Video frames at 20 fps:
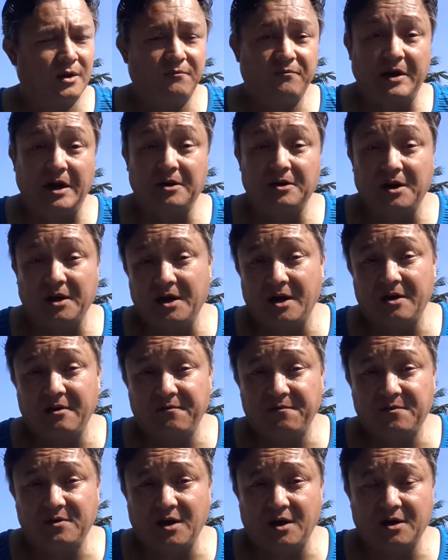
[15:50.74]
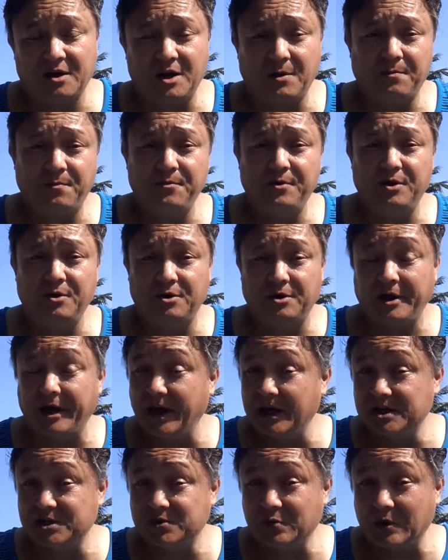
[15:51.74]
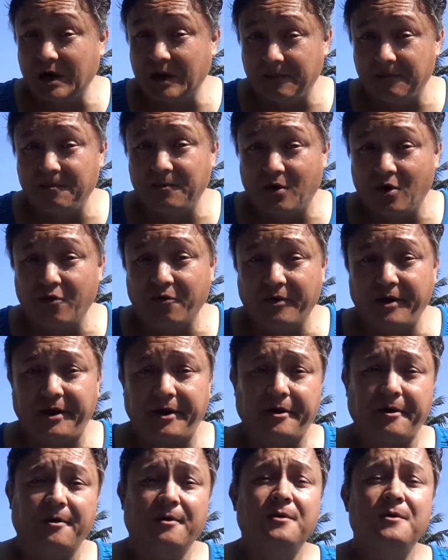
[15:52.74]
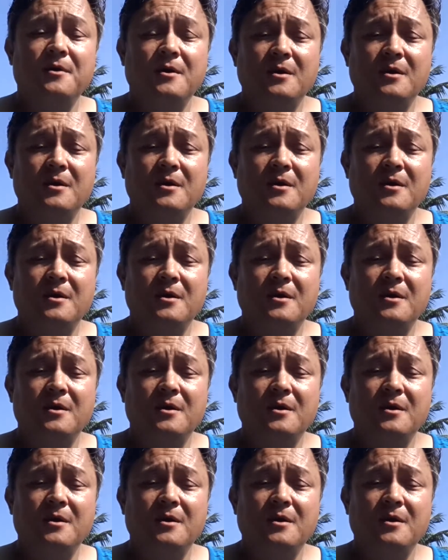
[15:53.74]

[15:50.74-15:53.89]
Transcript: fact, I got a couple new clients while I'm over here.